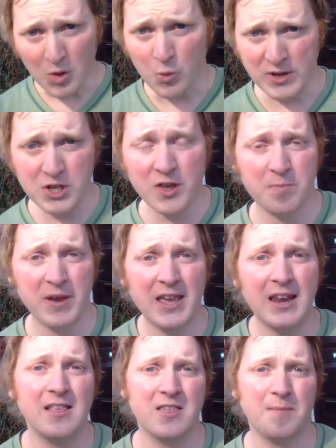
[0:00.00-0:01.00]
we're just
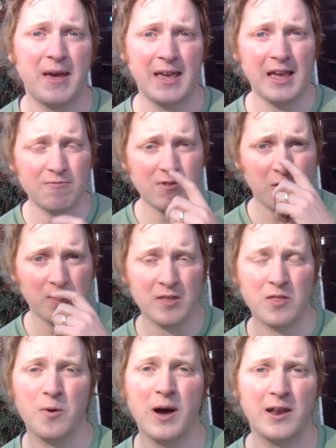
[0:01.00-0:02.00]
beginning to make inroads
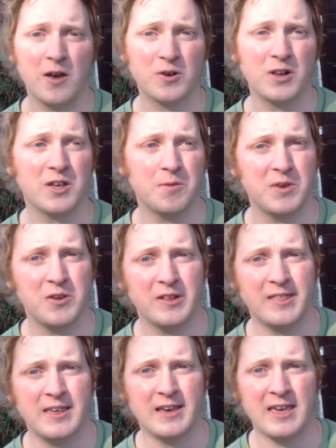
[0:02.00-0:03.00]
into our local
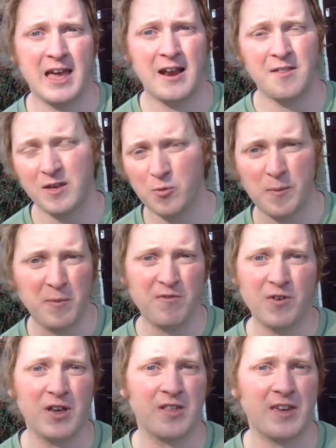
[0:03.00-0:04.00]
community again. I think when we
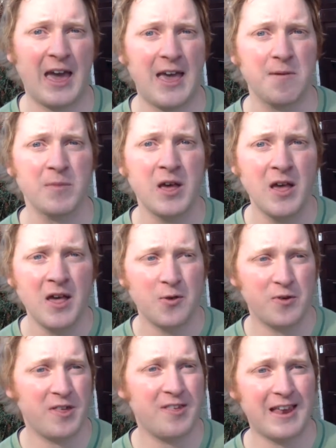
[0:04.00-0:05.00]
first came,
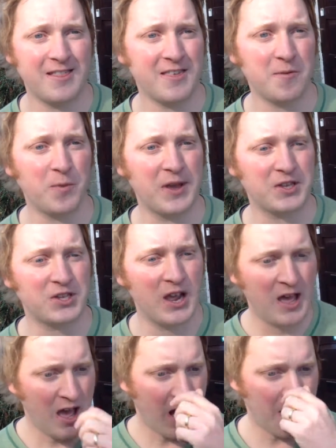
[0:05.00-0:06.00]
there was a sense in which,
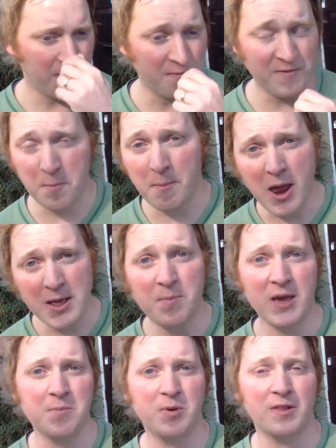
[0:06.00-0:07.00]
for many
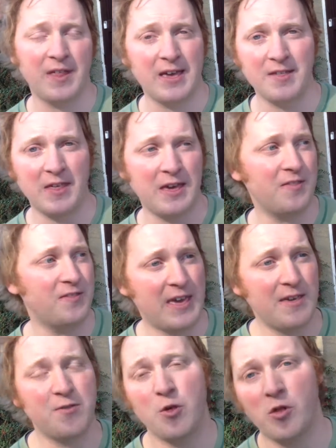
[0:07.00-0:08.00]
people, they
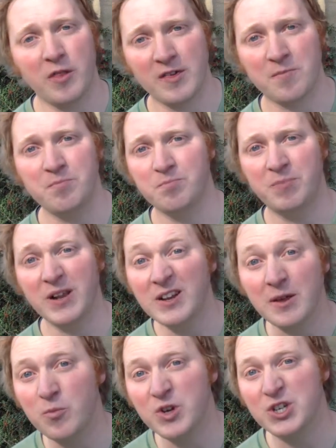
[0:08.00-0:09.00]
thought this
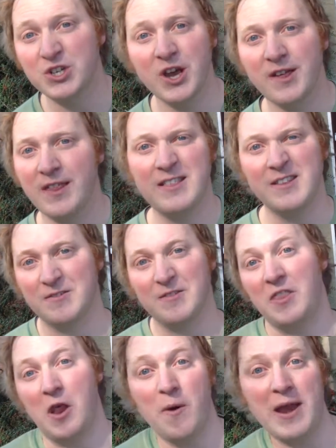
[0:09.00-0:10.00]
building was shut, they didn't
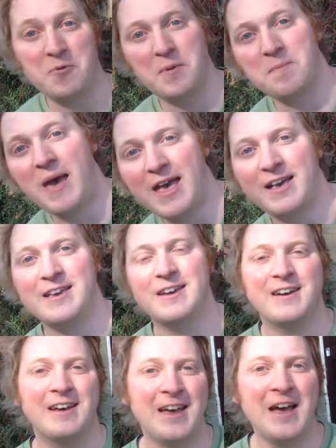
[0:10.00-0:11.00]
know anyone met
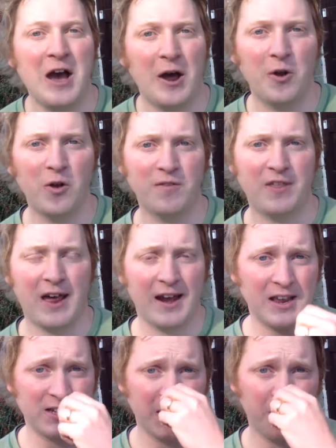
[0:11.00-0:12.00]
here, and all of that. And
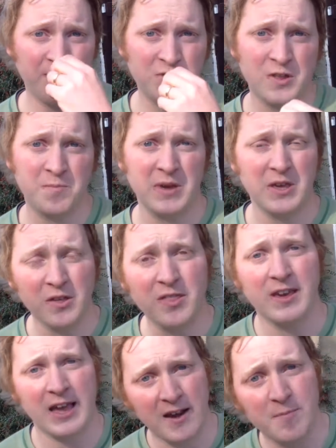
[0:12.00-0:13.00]
actually, we've just begun
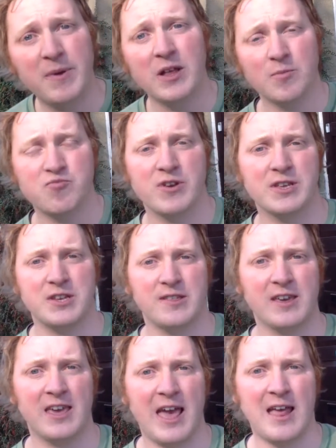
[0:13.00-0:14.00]
to kind of build
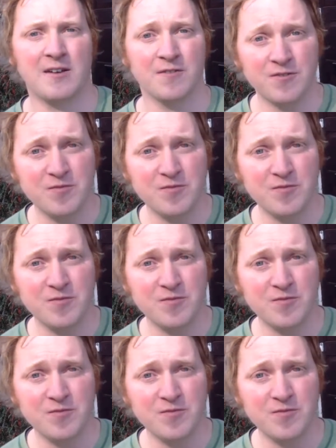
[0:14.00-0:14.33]
bridges again